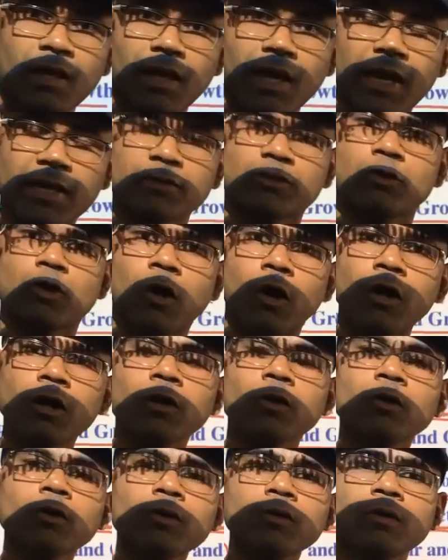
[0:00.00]
As you all
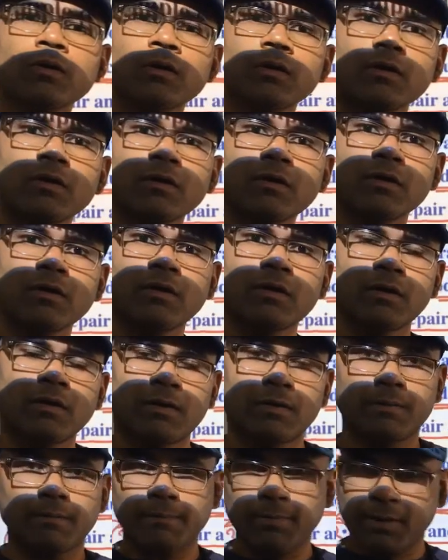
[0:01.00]
know,
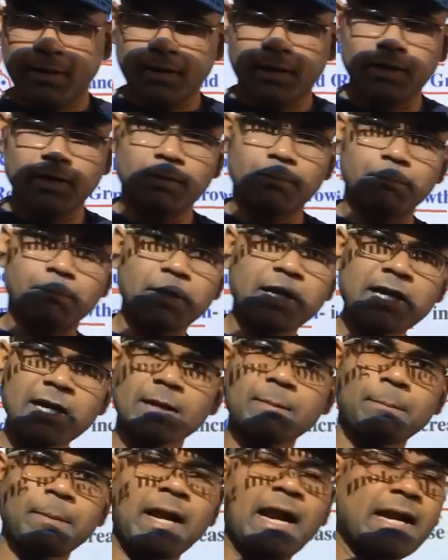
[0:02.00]

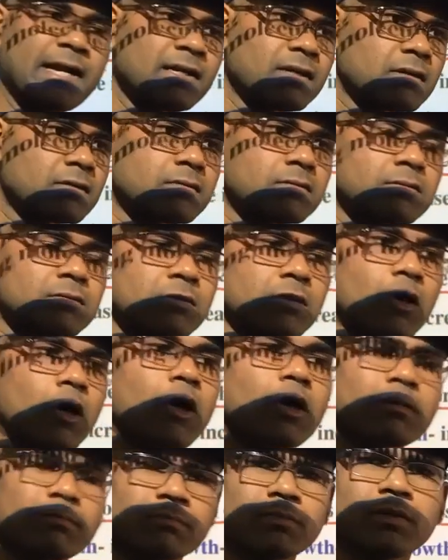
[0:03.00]
bigger plant
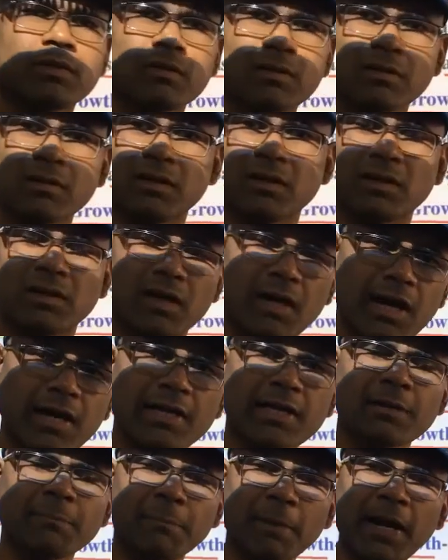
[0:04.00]
or
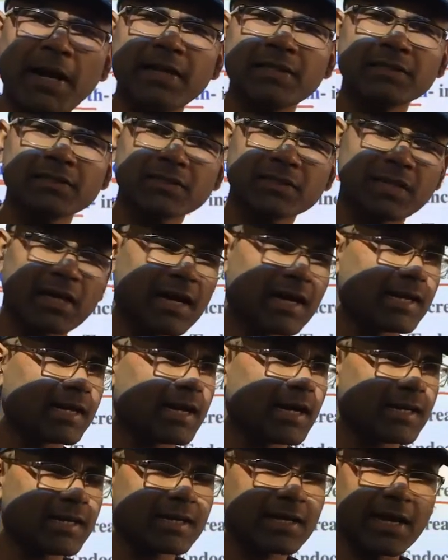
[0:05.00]
higher plants and
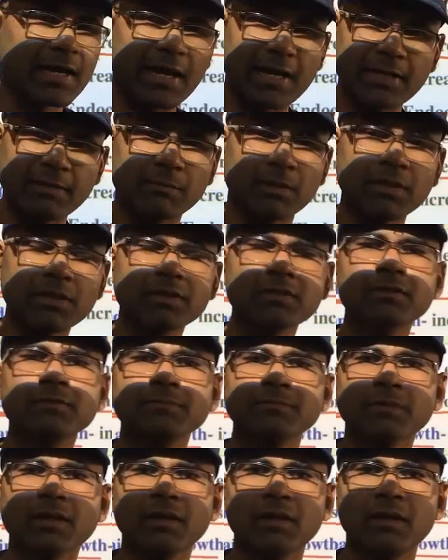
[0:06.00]
higher animals,
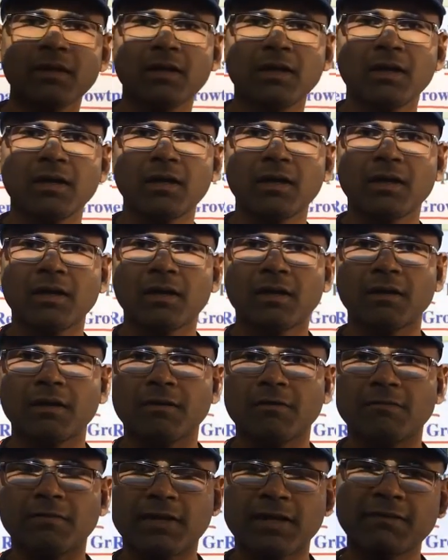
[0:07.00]

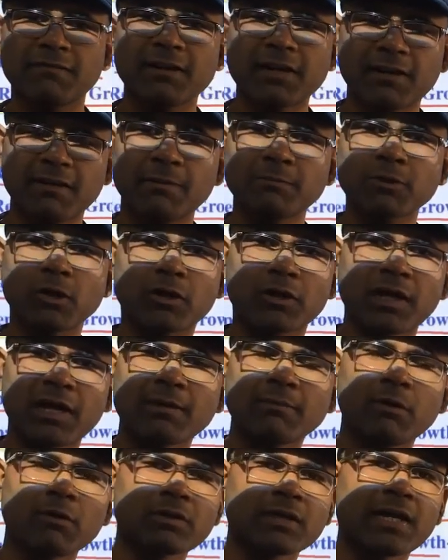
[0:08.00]
whenever I am talking
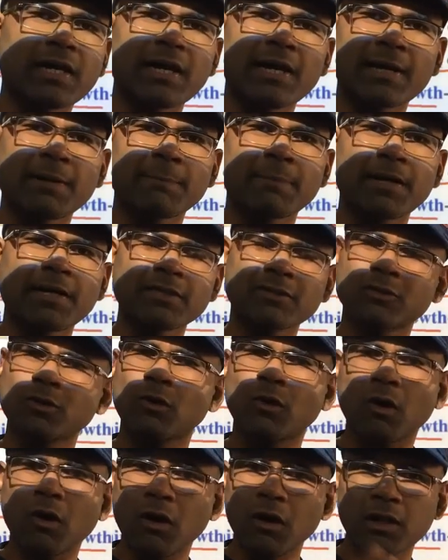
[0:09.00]
about a higher plant,
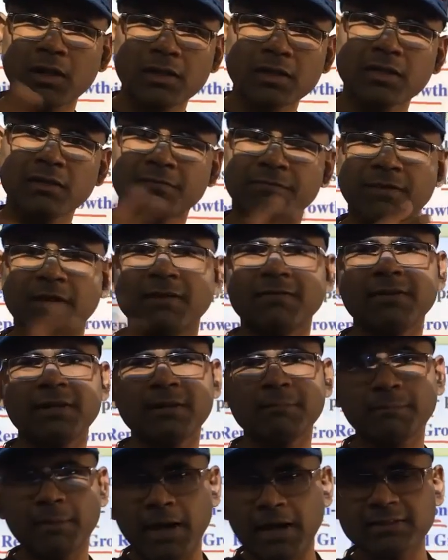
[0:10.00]
so all the
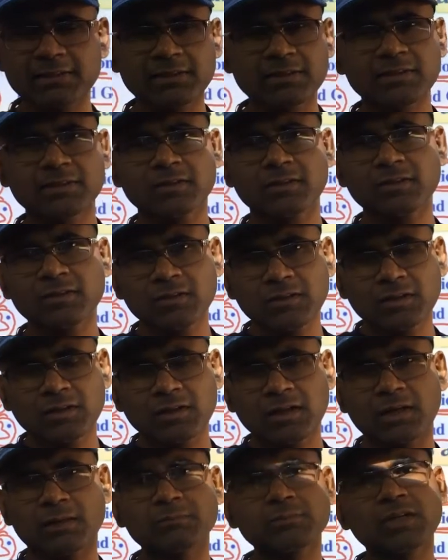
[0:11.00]
flowering plants
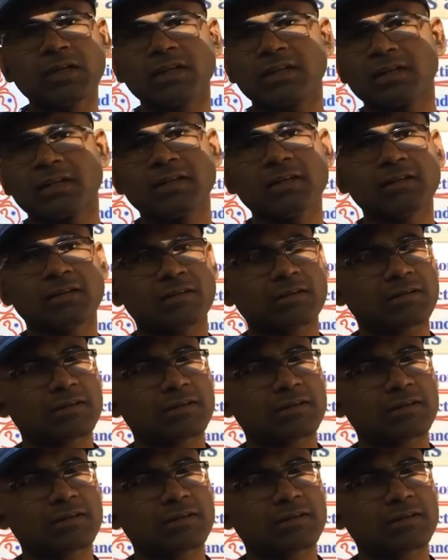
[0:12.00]
comes under the